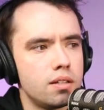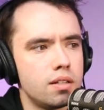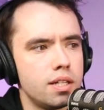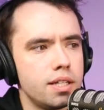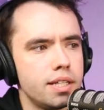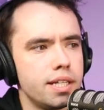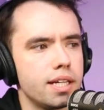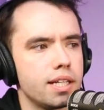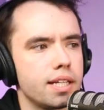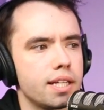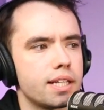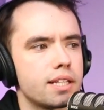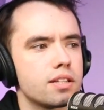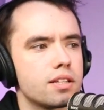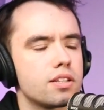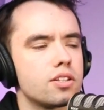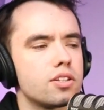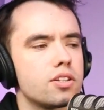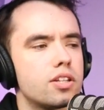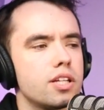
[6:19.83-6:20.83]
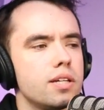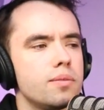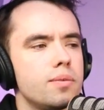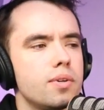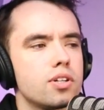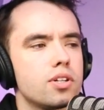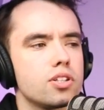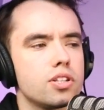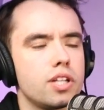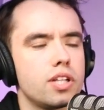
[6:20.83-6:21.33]
yeah, like the thing
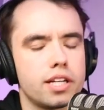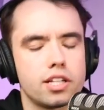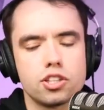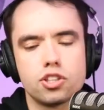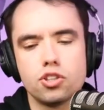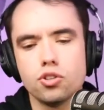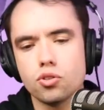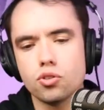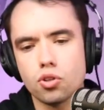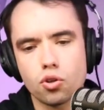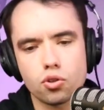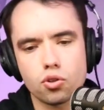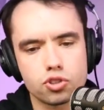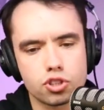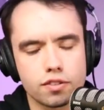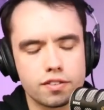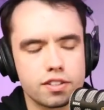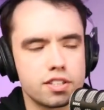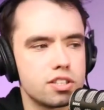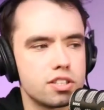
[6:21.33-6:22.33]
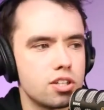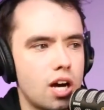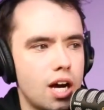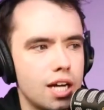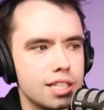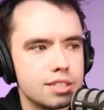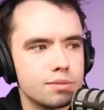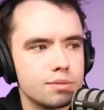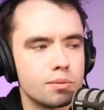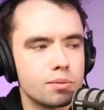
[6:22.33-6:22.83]
about like Google Local Services is
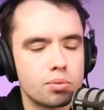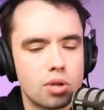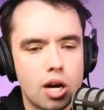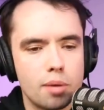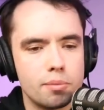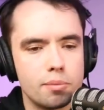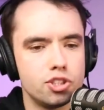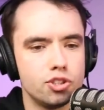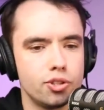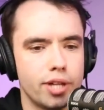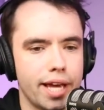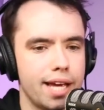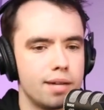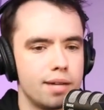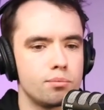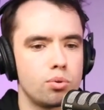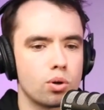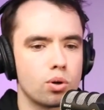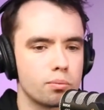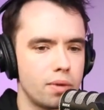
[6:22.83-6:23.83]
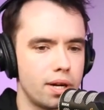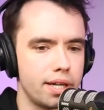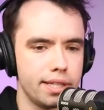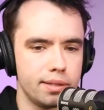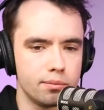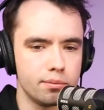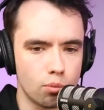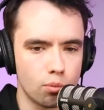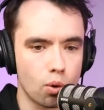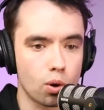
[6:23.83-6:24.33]
awesome. The problem is you can't pour
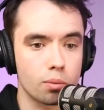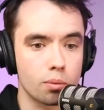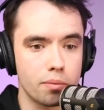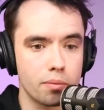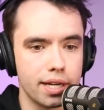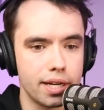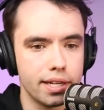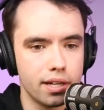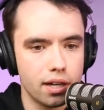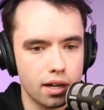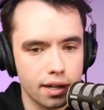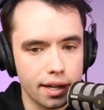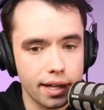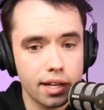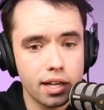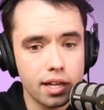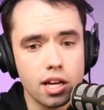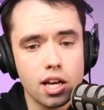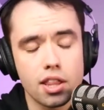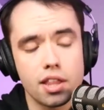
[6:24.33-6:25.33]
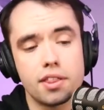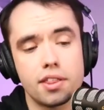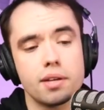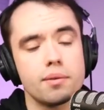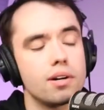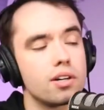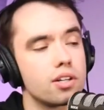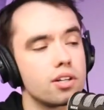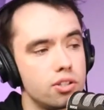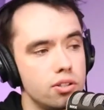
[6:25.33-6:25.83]
more money on it. The thing
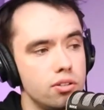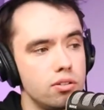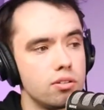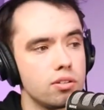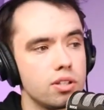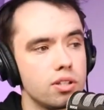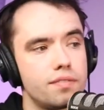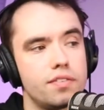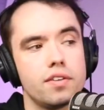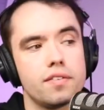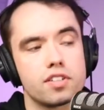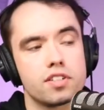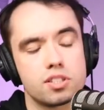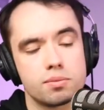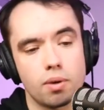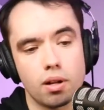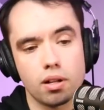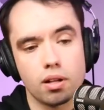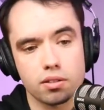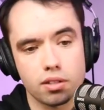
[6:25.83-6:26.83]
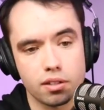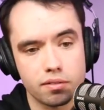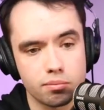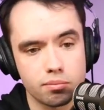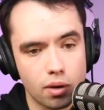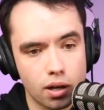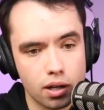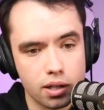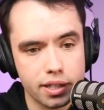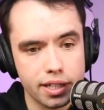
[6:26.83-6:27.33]
about Google, if you have a small enough
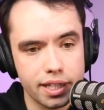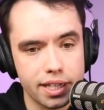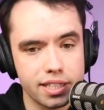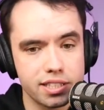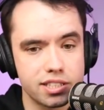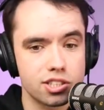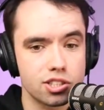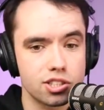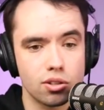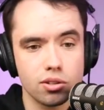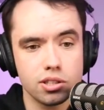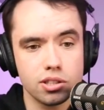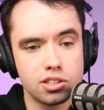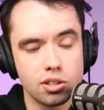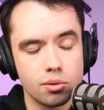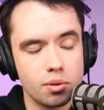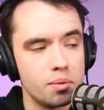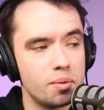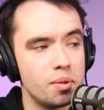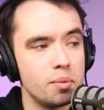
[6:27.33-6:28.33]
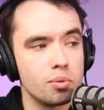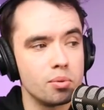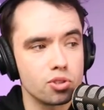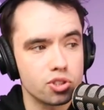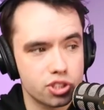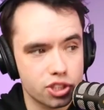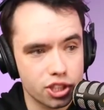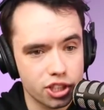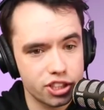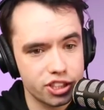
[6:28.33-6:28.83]
market, is there's only so many people
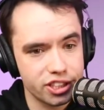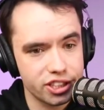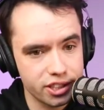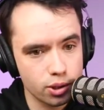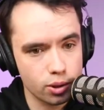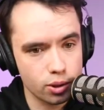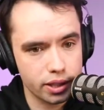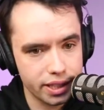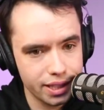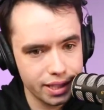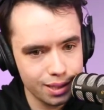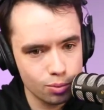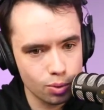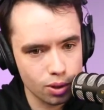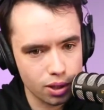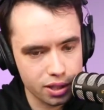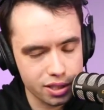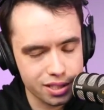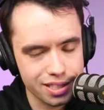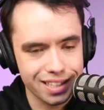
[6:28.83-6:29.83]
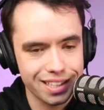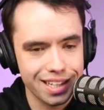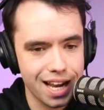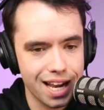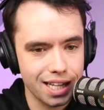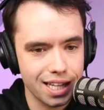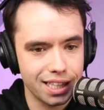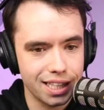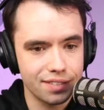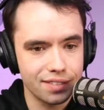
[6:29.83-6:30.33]
searching your keywords in
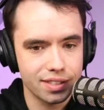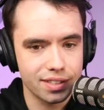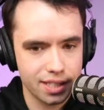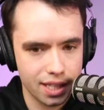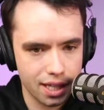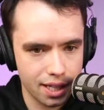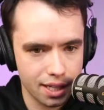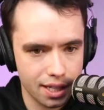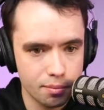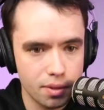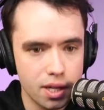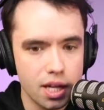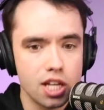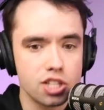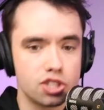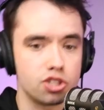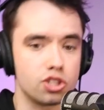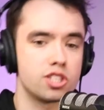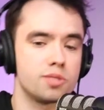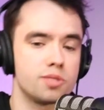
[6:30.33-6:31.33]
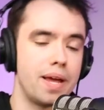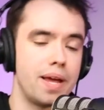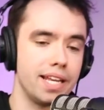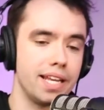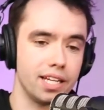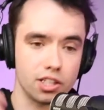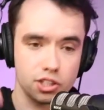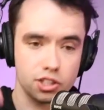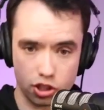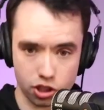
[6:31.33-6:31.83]
any given time. So spending
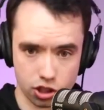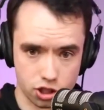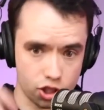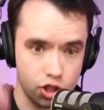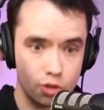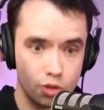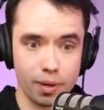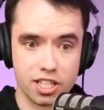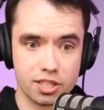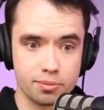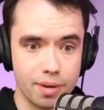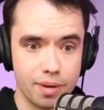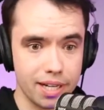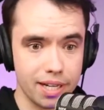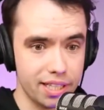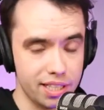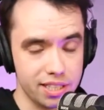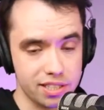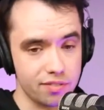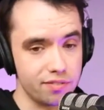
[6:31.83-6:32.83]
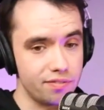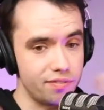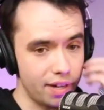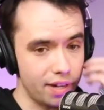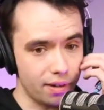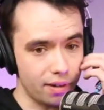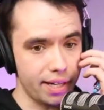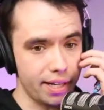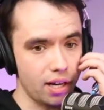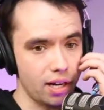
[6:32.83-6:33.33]
too much money is a
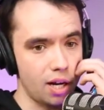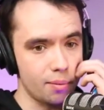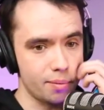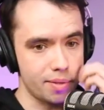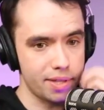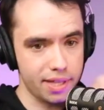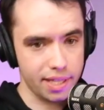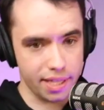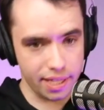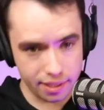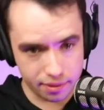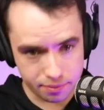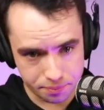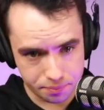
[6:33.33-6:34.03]
very common thing